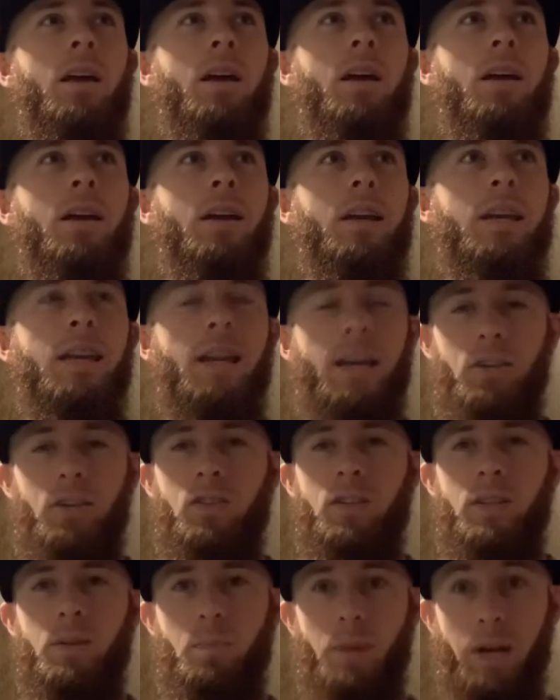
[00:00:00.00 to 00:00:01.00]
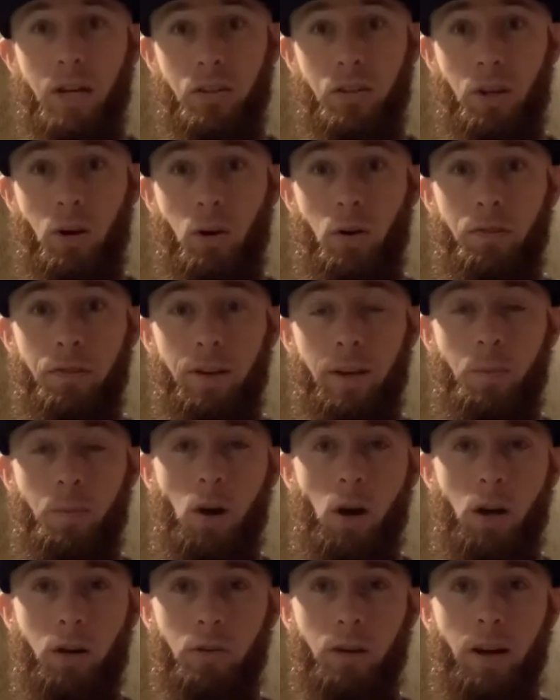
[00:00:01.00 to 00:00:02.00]
He has the best Hall of Fame
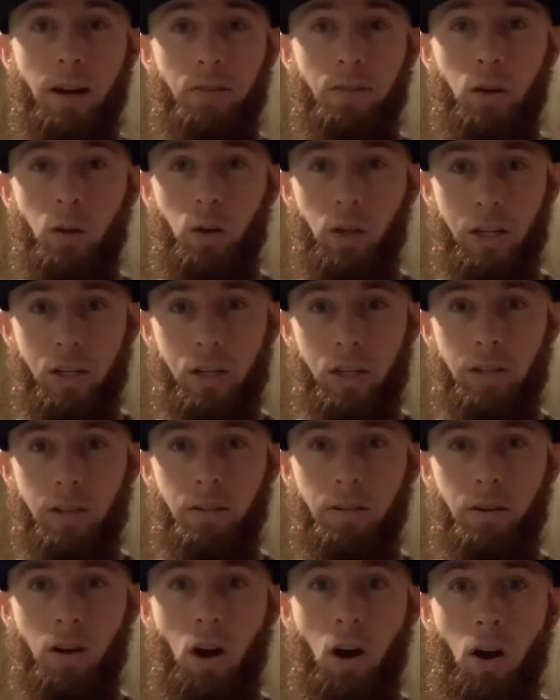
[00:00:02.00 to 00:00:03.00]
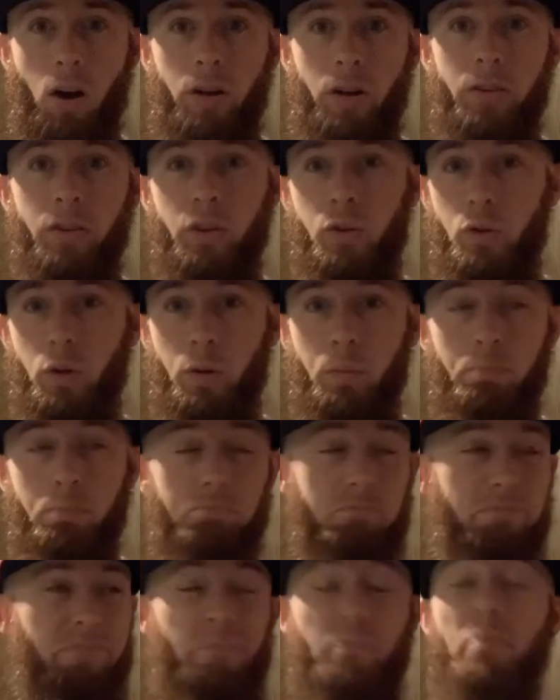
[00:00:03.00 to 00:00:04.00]
autograph collection on YouTube,
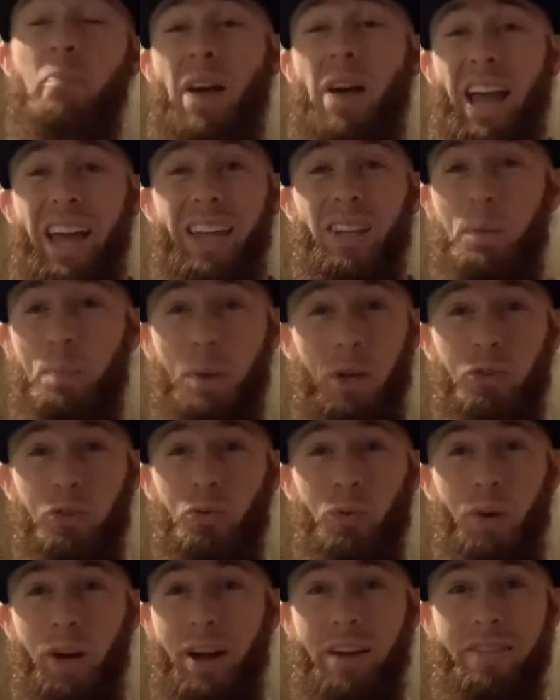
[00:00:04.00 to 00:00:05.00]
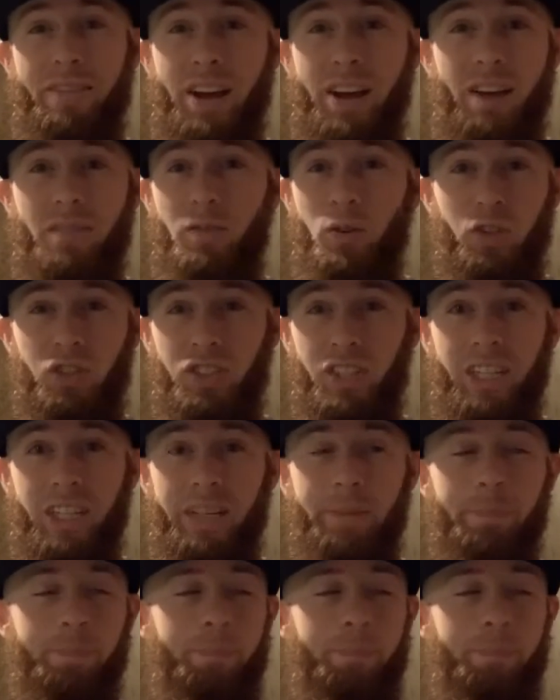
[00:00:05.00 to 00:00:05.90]
and the best one I've ever seen.